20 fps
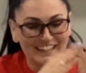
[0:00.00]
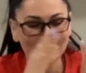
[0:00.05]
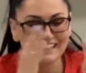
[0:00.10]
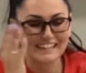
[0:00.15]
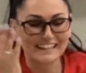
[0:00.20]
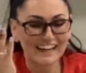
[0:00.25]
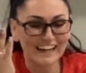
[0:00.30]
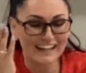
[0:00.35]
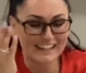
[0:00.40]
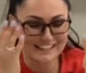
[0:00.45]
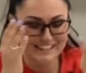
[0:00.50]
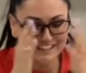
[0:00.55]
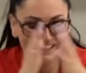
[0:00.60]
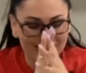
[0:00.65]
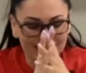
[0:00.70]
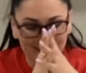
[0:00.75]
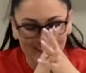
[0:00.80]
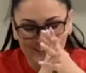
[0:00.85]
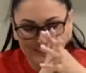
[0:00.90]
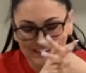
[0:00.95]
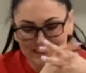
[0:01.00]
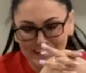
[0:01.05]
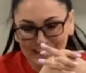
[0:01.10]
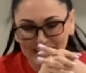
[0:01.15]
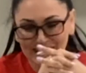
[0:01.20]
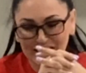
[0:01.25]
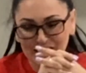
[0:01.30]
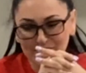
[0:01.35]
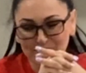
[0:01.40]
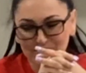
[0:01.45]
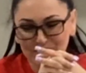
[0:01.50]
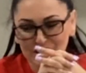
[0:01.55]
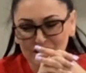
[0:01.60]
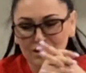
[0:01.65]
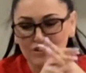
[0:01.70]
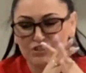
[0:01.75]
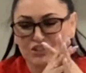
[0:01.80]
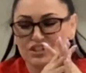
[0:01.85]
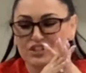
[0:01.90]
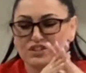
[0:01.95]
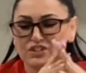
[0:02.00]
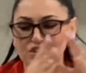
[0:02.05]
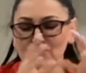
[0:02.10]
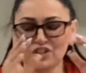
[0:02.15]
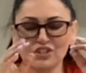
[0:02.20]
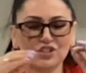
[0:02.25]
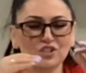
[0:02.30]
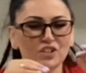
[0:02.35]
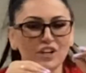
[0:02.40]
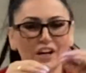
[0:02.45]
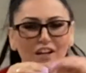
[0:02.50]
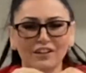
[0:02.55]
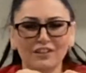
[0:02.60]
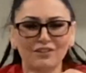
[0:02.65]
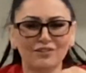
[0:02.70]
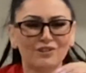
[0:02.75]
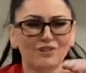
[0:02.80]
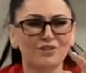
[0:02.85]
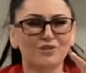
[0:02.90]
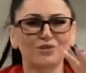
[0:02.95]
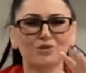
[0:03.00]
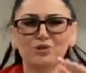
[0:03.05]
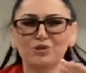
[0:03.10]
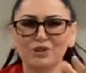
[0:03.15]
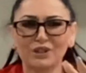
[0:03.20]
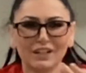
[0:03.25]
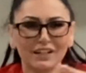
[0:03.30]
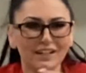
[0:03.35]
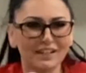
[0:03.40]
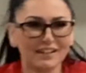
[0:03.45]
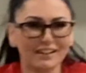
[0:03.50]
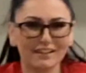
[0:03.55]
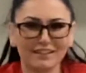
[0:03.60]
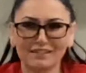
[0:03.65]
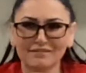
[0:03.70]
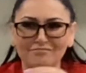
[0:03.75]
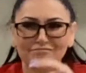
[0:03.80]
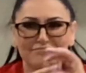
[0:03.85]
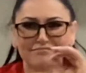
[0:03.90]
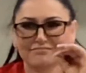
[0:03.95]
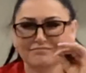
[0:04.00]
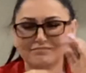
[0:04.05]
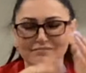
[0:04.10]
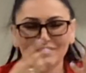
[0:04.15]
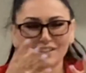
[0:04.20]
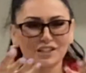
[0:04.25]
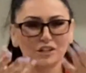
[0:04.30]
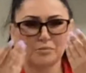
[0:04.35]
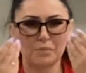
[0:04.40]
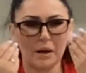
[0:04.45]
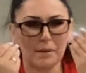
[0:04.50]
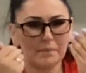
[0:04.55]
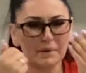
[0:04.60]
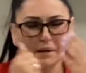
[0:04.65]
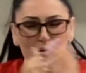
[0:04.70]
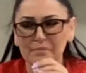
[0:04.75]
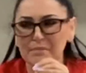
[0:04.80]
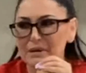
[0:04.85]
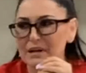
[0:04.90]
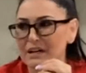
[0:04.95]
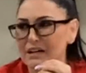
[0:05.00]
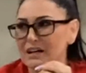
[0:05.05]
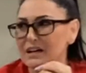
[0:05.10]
Yeah. So, just check. You can Google it and it'll pop up.